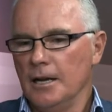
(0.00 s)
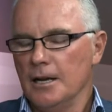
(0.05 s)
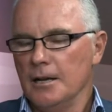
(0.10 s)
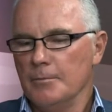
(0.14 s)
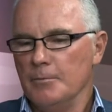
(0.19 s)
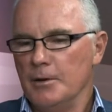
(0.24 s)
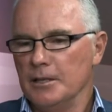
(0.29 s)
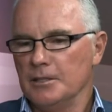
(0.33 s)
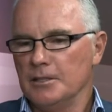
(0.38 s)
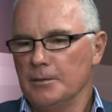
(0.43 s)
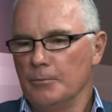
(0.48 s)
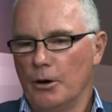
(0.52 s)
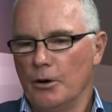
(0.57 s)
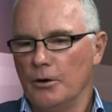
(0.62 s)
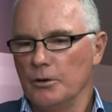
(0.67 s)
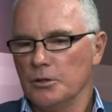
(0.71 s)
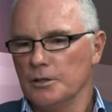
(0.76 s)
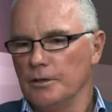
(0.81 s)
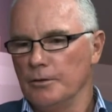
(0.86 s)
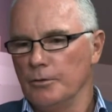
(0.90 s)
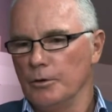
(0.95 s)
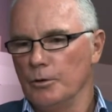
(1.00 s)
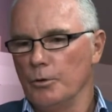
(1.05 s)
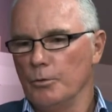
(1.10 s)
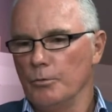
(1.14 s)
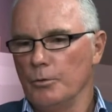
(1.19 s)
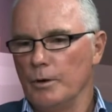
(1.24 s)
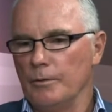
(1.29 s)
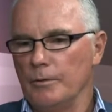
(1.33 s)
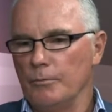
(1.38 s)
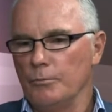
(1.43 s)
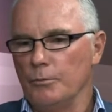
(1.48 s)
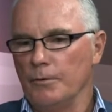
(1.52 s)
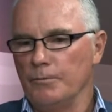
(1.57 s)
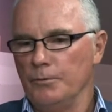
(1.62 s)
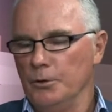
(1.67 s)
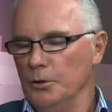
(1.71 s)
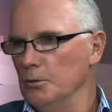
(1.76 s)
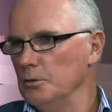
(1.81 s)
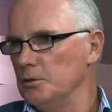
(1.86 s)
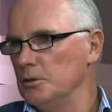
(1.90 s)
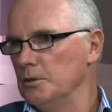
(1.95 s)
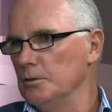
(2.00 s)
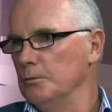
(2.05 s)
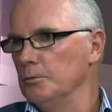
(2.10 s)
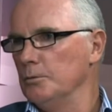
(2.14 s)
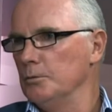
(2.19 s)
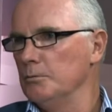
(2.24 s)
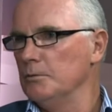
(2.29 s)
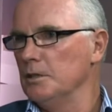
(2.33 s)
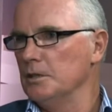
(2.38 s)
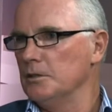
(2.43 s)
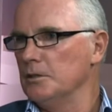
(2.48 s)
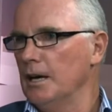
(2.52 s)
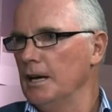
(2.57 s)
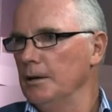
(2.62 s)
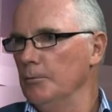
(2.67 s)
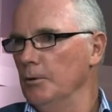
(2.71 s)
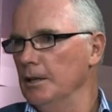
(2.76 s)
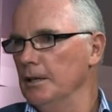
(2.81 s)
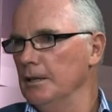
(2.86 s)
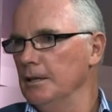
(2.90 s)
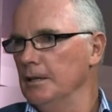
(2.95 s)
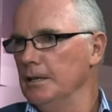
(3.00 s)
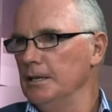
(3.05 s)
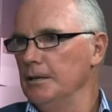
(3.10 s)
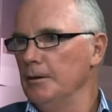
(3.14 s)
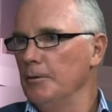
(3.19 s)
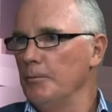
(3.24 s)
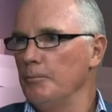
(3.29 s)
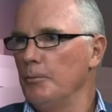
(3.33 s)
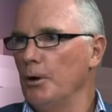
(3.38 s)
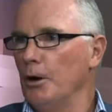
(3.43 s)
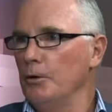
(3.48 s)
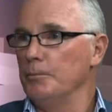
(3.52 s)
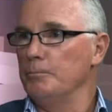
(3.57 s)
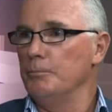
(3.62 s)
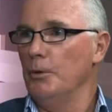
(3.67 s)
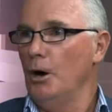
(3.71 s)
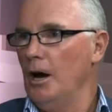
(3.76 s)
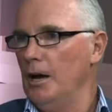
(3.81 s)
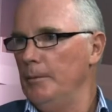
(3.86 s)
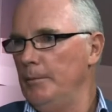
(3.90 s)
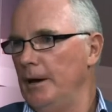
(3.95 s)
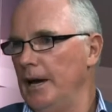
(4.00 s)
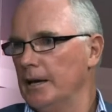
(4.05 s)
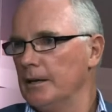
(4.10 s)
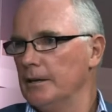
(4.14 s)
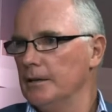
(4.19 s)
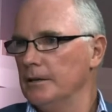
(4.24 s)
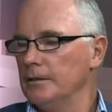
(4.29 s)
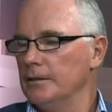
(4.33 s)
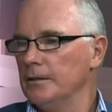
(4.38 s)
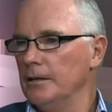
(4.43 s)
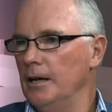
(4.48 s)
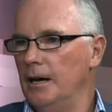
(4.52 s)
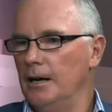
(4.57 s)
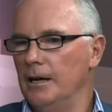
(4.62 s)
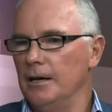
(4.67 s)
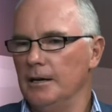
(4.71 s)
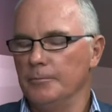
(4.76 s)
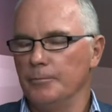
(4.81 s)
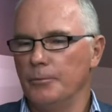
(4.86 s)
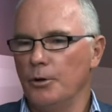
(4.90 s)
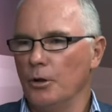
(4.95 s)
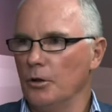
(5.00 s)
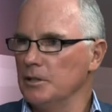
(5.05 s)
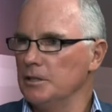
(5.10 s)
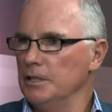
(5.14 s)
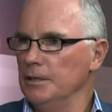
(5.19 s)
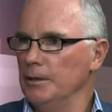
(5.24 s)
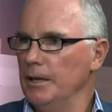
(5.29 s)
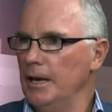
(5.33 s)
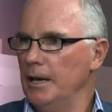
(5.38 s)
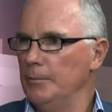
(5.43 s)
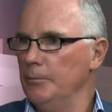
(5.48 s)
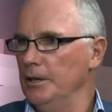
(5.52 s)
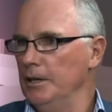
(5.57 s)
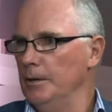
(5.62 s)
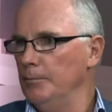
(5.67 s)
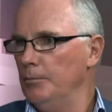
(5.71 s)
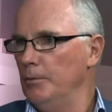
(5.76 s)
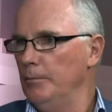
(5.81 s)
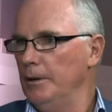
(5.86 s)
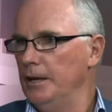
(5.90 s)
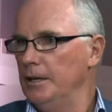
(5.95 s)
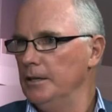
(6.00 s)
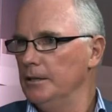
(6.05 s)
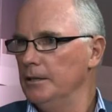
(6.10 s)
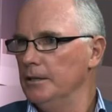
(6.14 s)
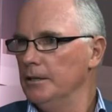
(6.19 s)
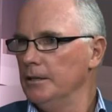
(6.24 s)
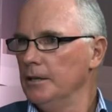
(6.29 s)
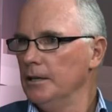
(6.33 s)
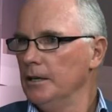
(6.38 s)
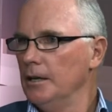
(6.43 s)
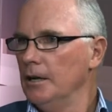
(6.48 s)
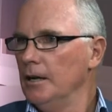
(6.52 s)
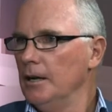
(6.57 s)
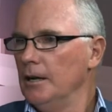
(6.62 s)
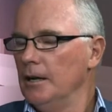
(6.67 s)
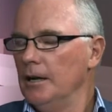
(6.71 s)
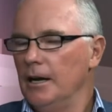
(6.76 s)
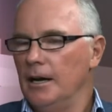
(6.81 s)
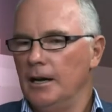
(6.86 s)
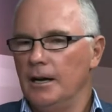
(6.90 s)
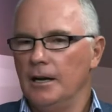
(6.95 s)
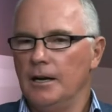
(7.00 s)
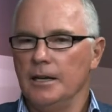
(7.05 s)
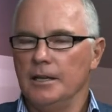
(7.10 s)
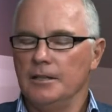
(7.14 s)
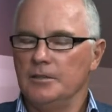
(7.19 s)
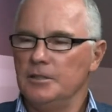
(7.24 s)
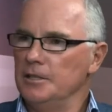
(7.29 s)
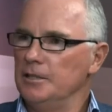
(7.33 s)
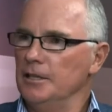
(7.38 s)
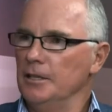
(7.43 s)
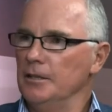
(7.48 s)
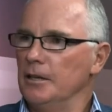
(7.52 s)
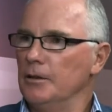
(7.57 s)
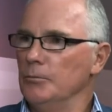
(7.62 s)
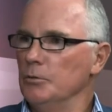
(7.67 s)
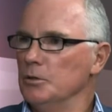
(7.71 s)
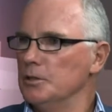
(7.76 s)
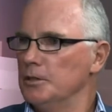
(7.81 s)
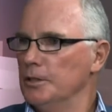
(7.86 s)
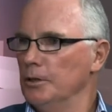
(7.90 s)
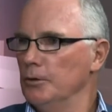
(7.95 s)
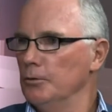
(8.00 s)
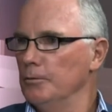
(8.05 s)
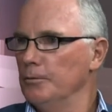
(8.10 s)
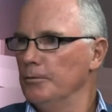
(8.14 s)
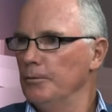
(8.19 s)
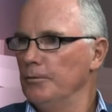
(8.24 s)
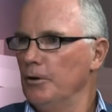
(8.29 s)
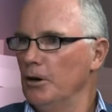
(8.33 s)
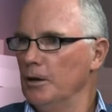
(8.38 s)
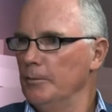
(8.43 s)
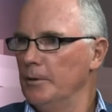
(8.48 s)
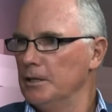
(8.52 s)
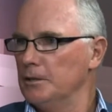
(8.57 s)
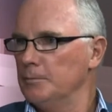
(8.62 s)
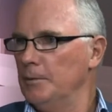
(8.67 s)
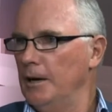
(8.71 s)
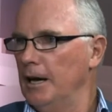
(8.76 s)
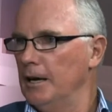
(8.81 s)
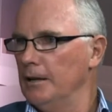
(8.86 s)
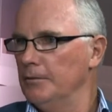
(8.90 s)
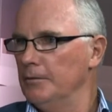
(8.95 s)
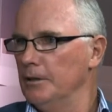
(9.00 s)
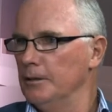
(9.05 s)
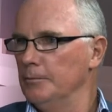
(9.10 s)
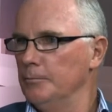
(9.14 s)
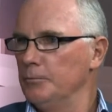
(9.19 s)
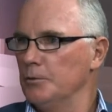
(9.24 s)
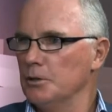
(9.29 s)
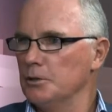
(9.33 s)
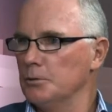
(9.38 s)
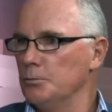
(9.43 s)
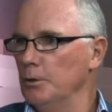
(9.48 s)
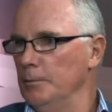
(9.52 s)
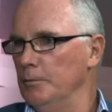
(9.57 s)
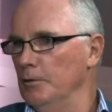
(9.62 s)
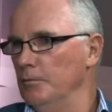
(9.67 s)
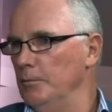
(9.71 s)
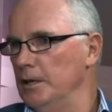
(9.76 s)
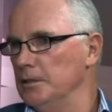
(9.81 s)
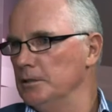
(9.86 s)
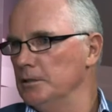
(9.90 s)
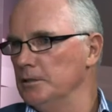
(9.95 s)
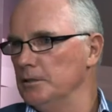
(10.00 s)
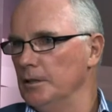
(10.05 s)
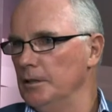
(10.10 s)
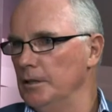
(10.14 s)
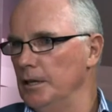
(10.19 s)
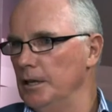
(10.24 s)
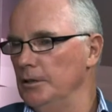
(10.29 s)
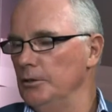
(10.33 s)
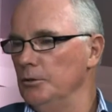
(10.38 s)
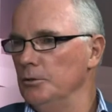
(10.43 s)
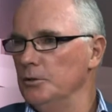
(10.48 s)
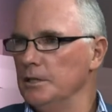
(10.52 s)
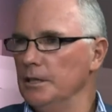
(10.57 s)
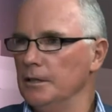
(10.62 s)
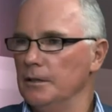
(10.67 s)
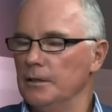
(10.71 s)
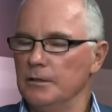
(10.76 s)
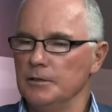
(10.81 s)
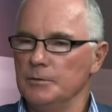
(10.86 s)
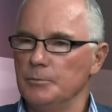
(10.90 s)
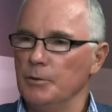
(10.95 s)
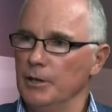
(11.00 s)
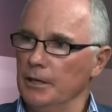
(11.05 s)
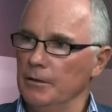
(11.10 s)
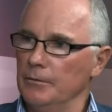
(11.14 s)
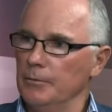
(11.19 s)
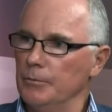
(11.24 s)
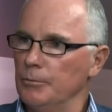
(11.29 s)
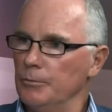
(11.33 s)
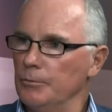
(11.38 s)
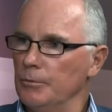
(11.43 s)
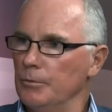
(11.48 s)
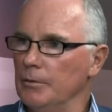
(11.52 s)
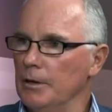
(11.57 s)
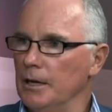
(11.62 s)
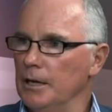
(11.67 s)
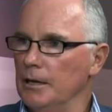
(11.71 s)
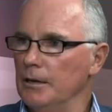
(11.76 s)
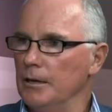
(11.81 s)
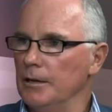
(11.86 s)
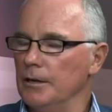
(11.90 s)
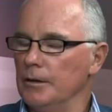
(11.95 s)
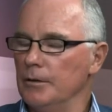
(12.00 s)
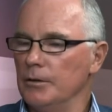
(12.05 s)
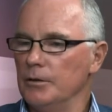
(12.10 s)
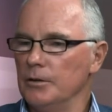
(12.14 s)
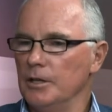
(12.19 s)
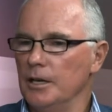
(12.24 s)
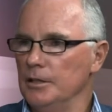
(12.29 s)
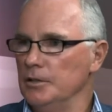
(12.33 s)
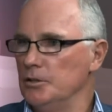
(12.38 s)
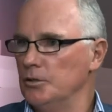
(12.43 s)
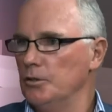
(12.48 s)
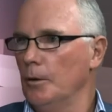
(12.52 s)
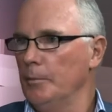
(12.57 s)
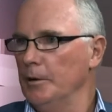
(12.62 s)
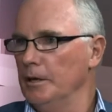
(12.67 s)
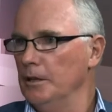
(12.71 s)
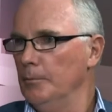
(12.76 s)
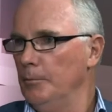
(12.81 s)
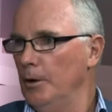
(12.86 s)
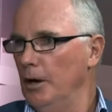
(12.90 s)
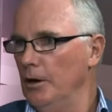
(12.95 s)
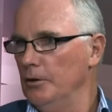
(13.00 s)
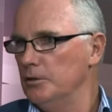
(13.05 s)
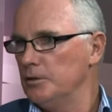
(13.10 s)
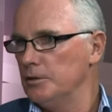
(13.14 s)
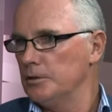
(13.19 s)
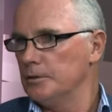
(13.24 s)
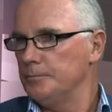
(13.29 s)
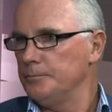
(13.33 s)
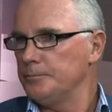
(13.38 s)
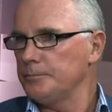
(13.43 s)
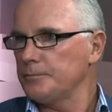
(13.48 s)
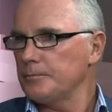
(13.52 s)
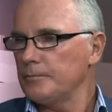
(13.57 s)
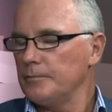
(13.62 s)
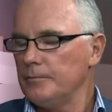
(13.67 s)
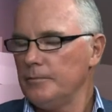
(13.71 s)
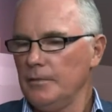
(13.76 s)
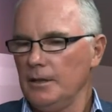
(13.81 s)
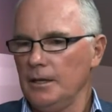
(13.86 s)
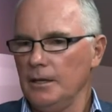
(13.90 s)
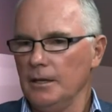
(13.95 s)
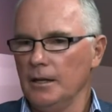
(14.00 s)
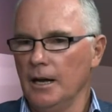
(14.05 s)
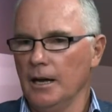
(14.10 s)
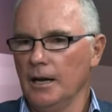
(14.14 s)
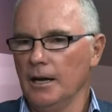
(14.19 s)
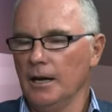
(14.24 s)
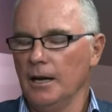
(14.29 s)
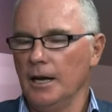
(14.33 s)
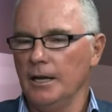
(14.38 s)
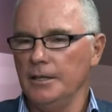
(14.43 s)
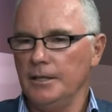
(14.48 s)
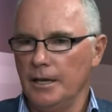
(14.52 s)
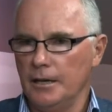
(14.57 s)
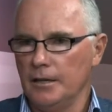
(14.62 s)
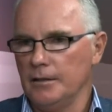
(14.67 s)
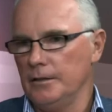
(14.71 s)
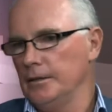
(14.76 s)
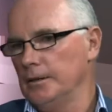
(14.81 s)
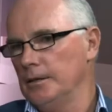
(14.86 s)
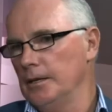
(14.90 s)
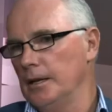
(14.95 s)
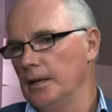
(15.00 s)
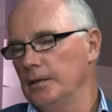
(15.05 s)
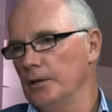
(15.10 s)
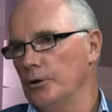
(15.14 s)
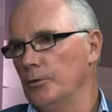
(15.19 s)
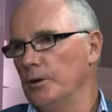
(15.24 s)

Minister Morrison refused to say whether the boat buyback policy had been implemented, insisting that it was still very much part of the sweep of measures that they're using that is stopping the boats, and yet under